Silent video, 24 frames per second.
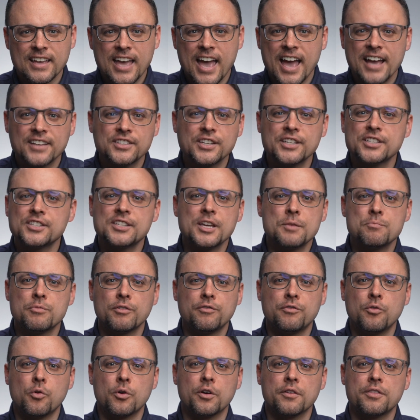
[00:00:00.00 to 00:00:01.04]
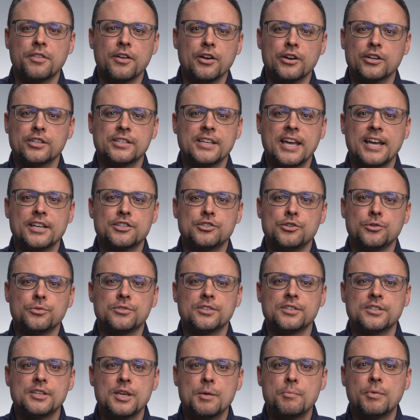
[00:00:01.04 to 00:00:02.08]
As I said before, TheraSaaS
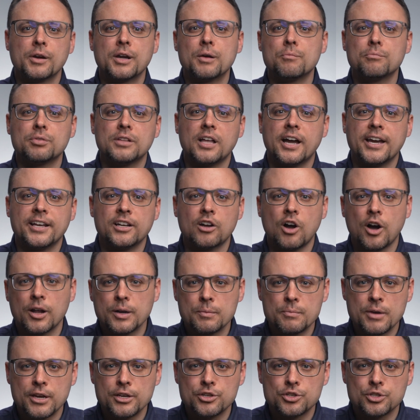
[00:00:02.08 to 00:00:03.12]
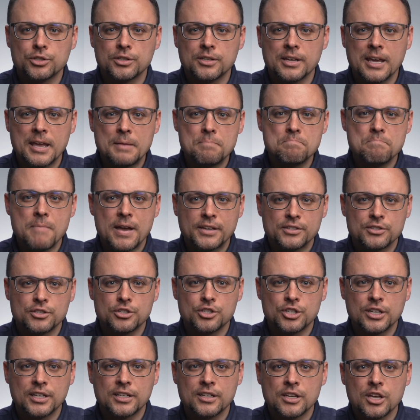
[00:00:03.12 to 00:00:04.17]
uses HIPAA compliant automation and
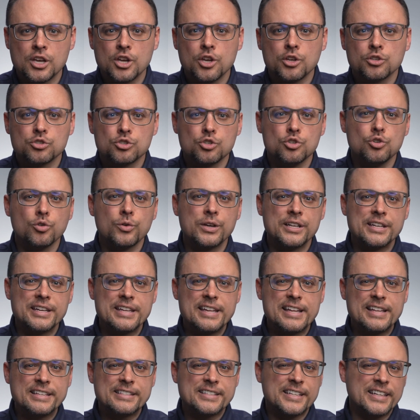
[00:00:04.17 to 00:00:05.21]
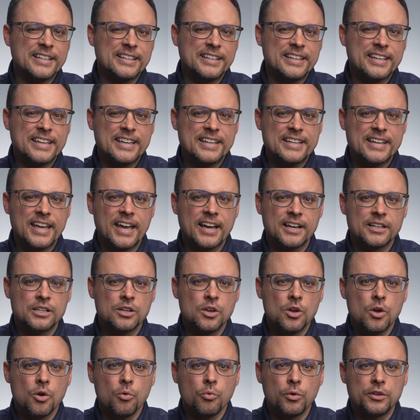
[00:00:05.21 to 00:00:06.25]
messaging so you can instantly connect
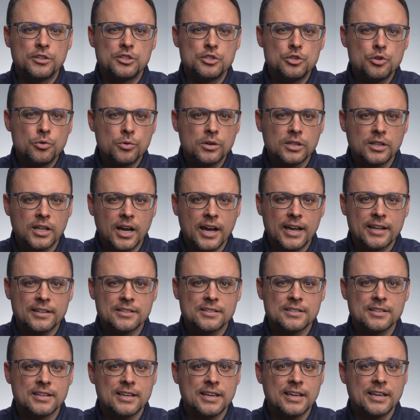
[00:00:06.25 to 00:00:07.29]
with new clients,